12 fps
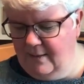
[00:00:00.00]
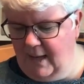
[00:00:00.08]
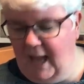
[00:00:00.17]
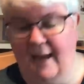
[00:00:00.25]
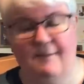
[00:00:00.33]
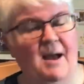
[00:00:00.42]

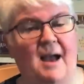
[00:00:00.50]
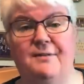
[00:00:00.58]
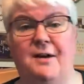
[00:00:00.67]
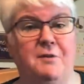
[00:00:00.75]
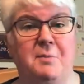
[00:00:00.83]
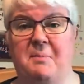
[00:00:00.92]
I've
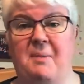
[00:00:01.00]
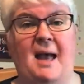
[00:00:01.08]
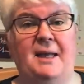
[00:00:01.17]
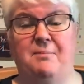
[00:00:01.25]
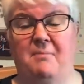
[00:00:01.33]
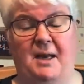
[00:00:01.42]
never been
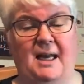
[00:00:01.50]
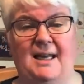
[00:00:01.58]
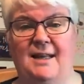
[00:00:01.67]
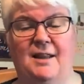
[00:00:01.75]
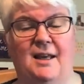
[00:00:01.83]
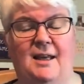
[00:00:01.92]
paid in
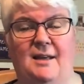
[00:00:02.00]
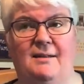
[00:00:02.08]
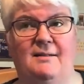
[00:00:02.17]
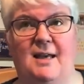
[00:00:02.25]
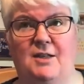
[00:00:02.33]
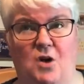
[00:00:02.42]
money.
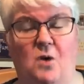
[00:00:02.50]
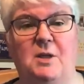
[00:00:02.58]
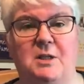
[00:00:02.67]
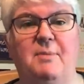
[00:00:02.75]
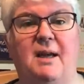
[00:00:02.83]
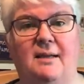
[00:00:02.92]
It's
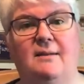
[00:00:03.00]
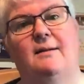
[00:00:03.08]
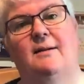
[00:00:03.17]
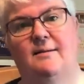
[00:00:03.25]
always been